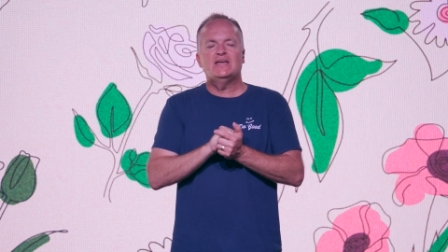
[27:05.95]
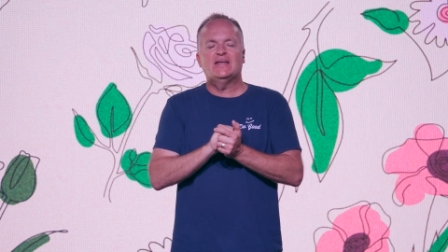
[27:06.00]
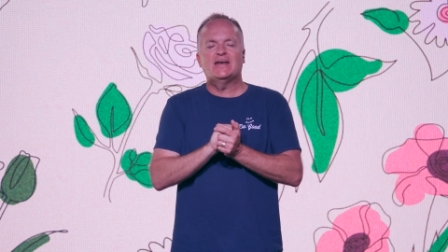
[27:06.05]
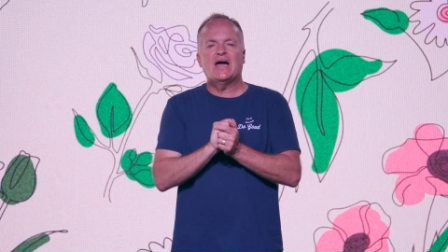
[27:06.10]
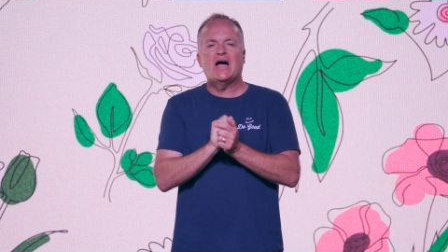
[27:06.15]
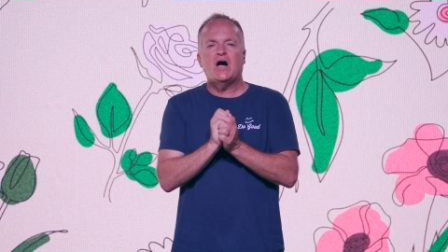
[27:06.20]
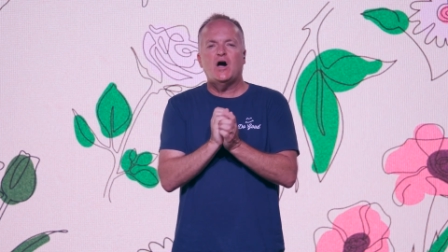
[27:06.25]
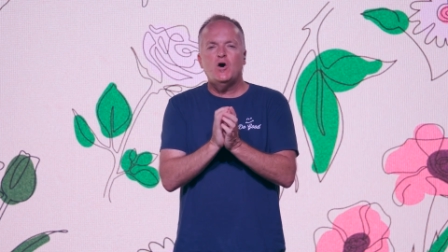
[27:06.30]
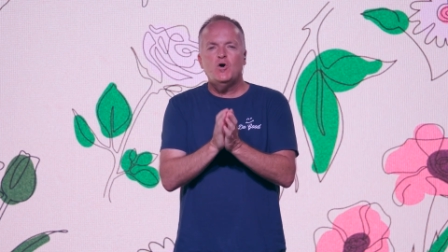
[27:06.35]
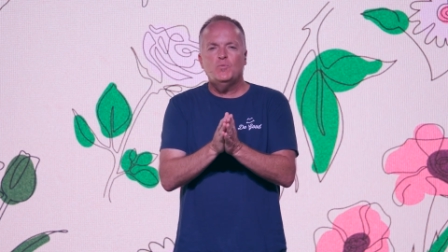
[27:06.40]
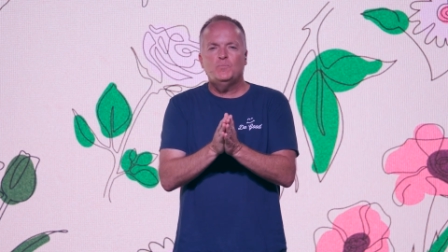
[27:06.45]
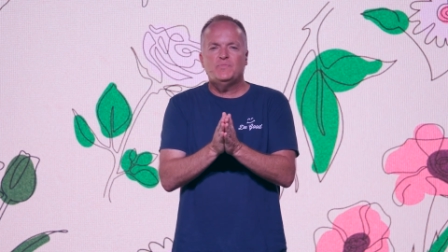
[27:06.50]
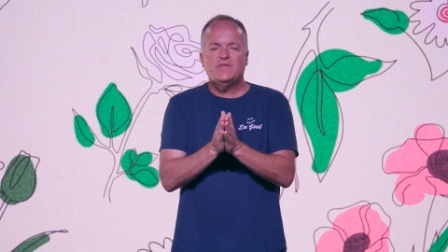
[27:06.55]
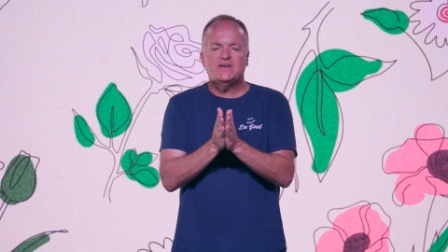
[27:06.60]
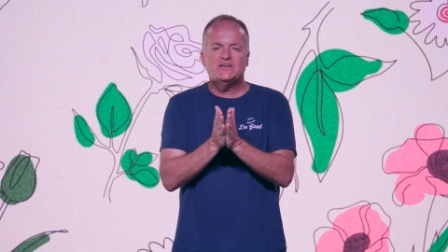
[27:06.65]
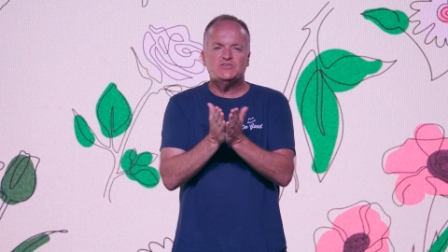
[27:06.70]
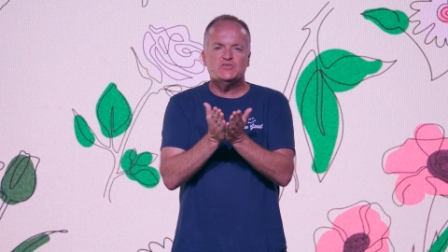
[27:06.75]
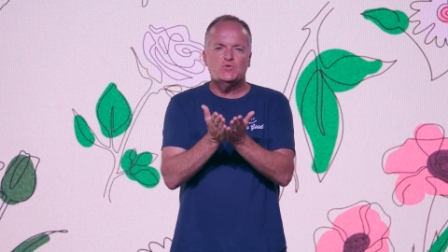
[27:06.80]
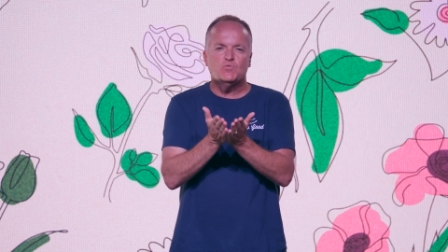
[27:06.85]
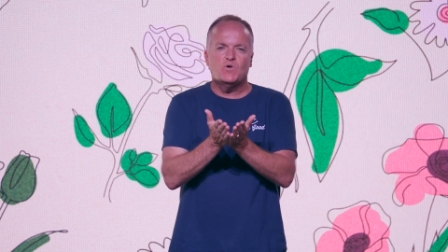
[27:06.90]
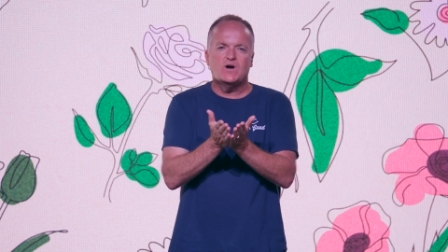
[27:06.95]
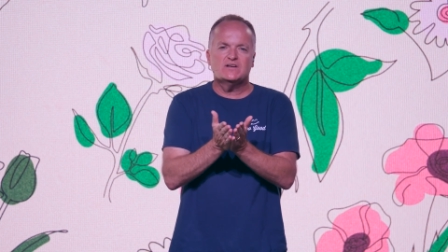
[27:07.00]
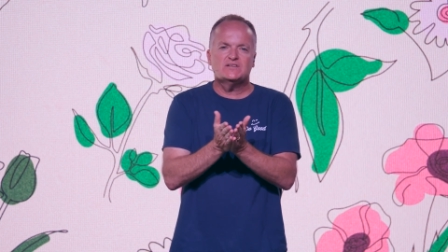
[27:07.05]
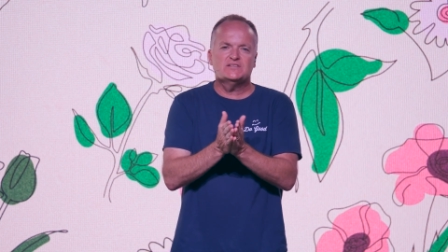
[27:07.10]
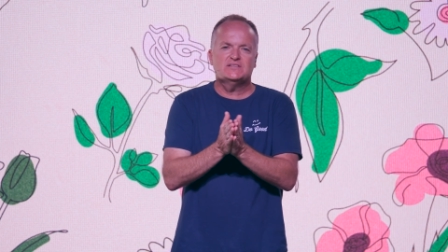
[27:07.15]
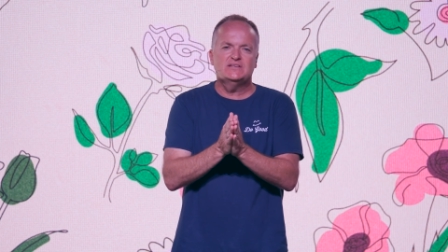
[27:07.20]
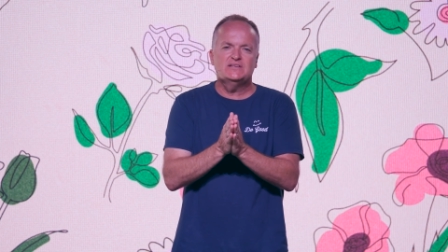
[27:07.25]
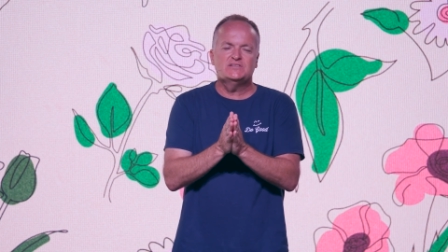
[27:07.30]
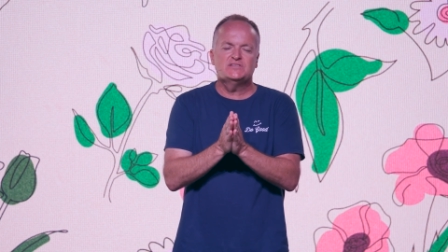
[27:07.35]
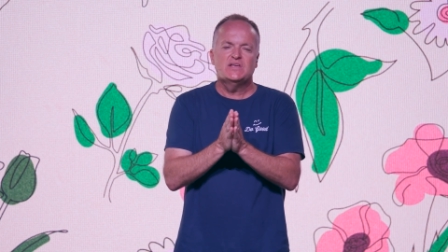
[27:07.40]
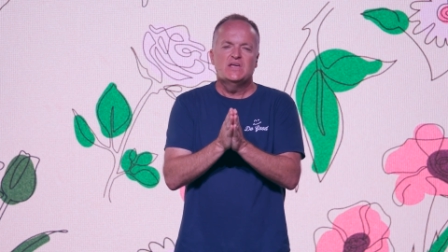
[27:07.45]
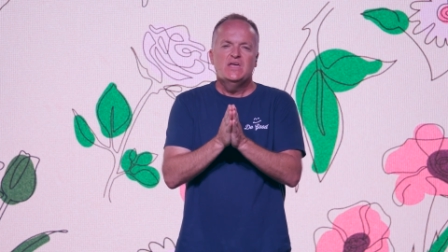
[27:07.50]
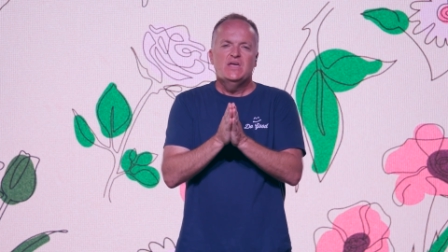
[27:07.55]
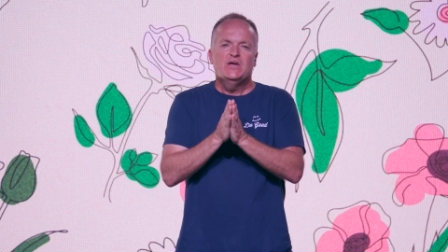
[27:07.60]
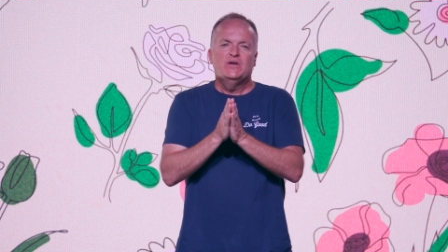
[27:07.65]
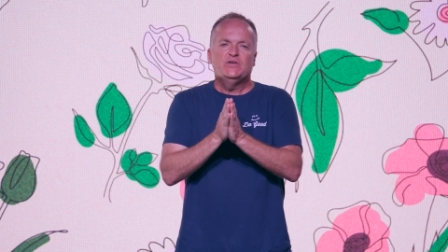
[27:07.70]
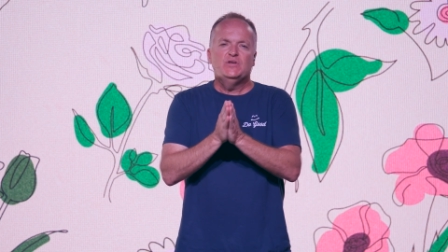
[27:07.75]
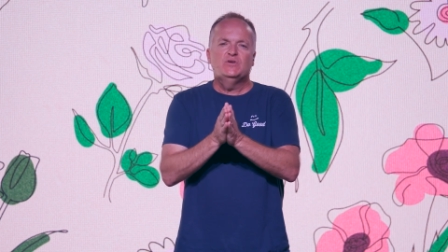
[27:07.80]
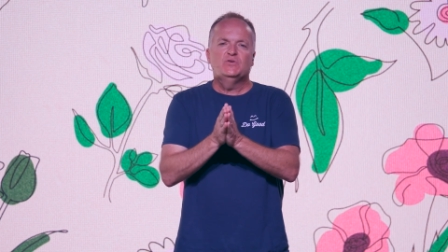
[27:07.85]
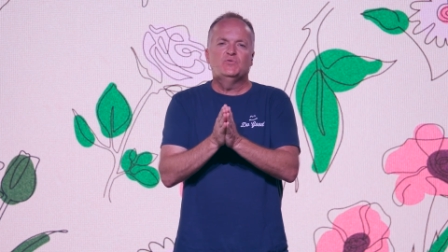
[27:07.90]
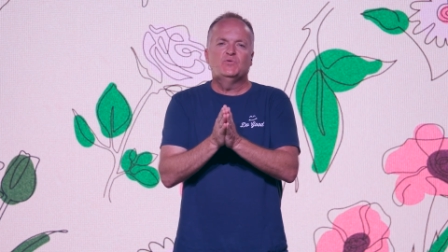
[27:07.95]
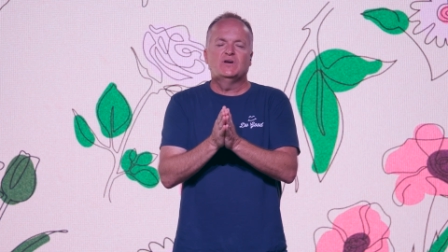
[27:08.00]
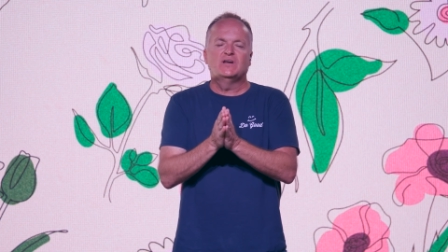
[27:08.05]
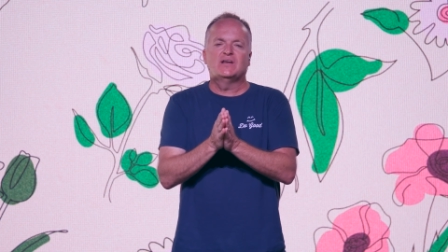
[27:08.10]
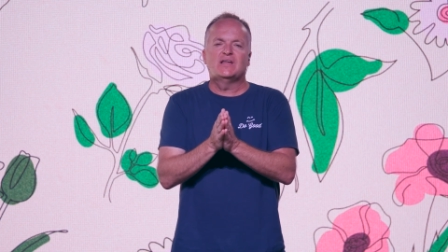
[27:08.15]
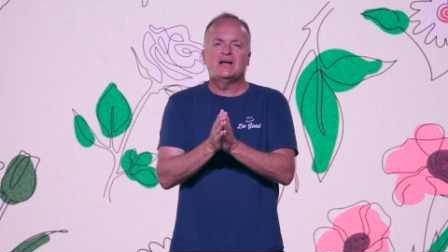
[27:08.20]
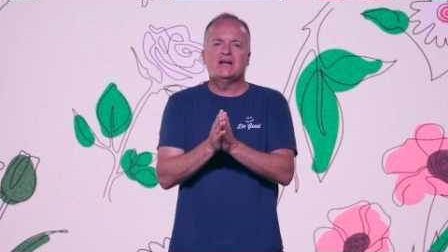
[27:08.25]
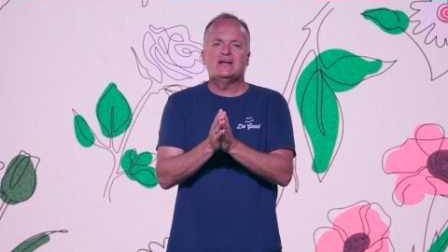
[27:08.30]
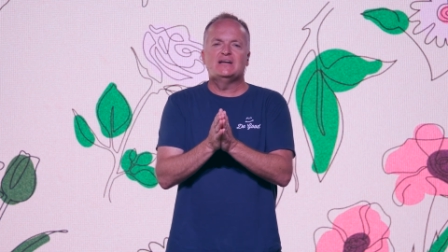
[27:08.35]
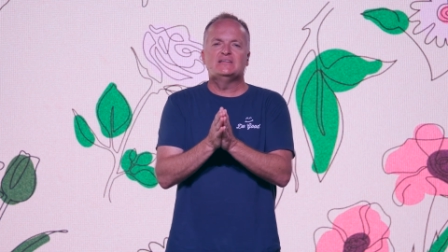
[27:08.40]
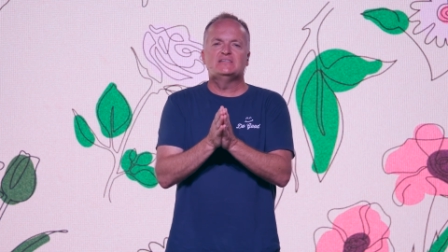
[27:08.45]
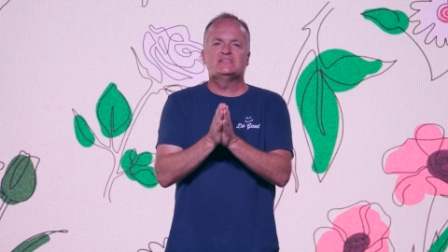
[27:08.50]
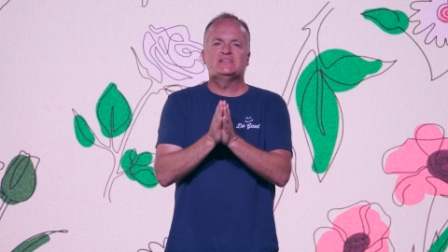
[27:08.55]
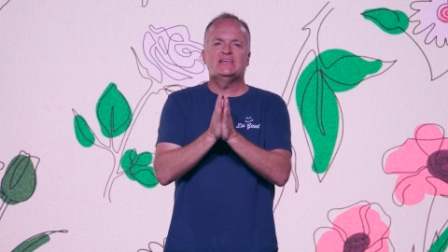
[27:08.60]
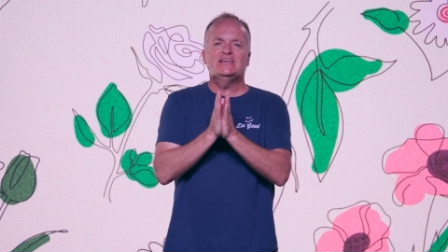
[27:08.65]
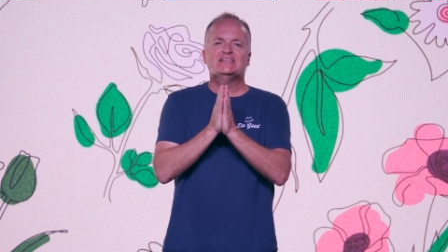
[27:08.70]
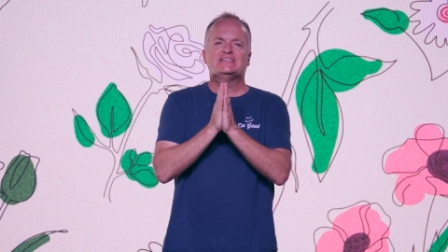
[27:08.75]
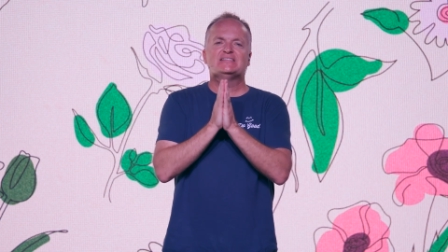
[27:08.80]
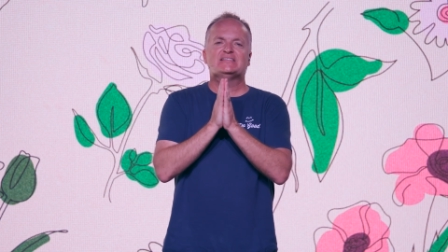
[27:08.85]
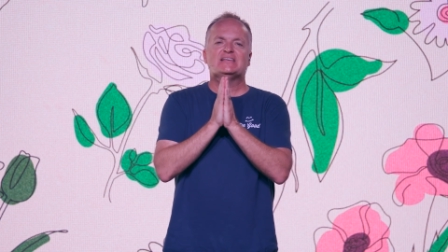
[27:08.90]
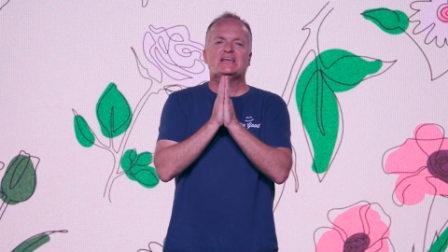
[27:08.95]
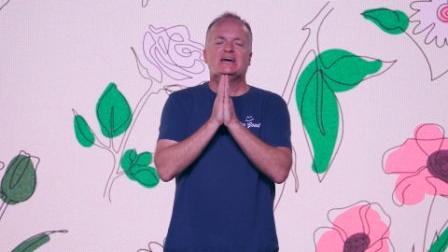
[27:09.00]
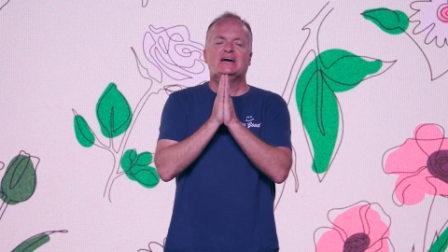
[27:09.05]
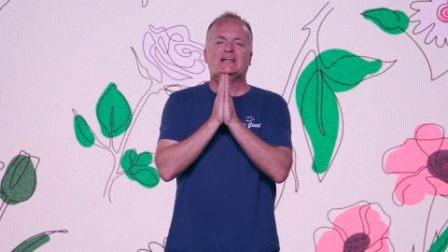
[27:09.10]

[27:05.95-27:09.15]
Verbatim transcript: And I hope that as you watch this, you'd realize it's